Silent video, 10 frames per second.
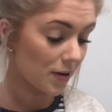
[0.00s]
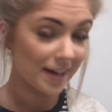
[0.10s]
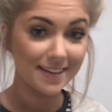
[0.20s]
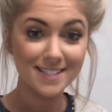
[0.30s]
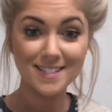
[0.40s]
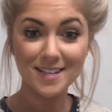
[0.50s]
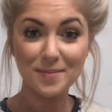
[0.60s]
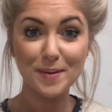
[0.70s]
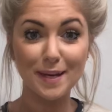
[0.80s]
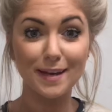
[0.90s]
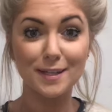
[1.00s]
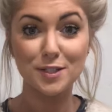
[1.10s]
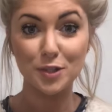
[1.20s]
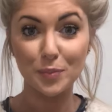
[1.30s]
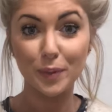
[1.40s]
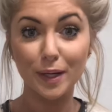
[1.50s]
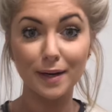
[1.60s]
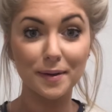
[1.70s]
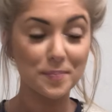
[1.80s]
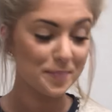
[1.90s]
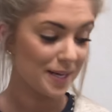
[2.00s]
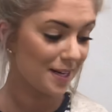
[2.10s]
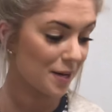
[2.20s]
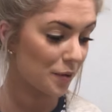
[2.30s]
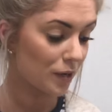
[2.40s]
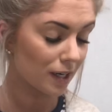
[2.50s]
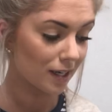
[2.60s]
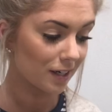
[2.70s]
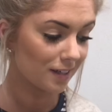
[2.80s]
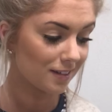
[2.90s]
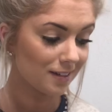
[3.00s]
Okay, this is gonna be a super mediocre